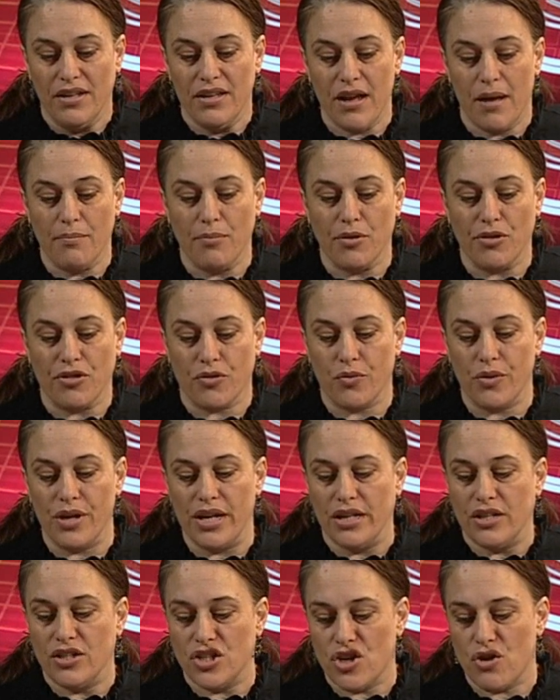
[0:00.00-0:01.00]
Number
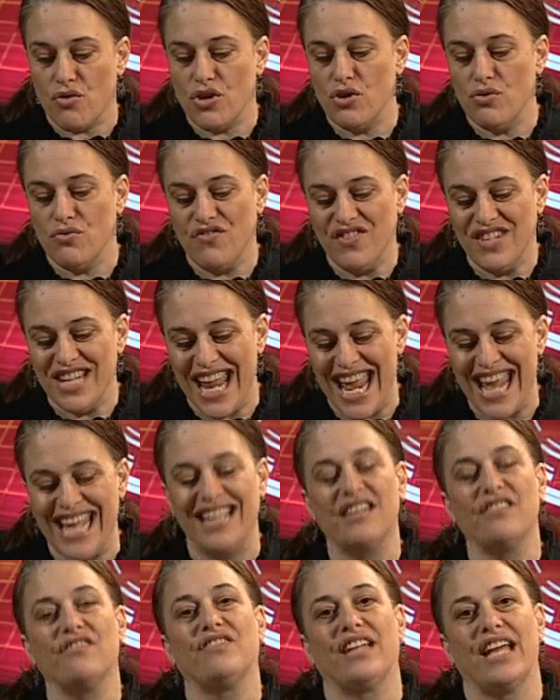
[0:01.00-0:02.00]
three, don't use
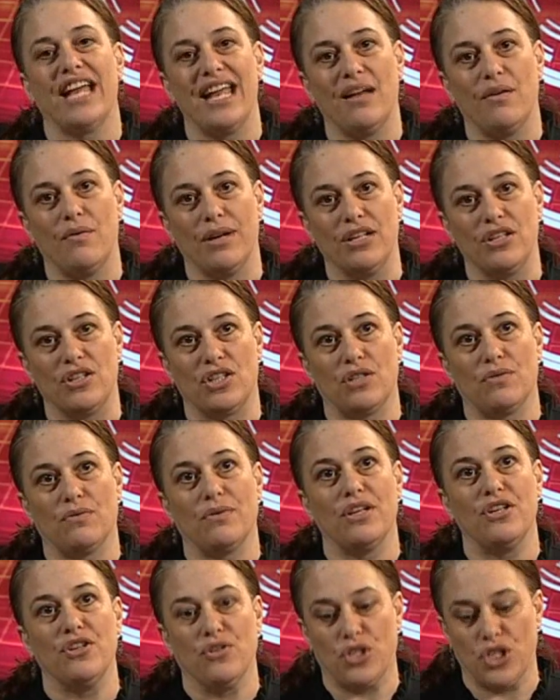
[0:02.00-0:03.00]
negative language
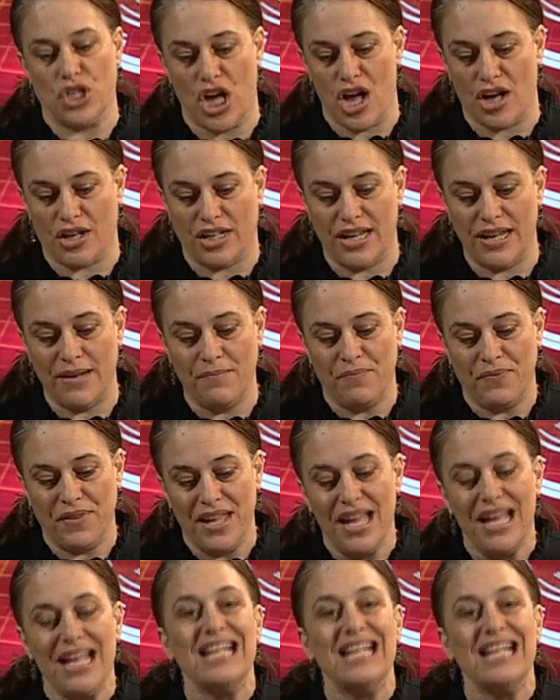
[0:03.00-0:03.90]
when you're talking.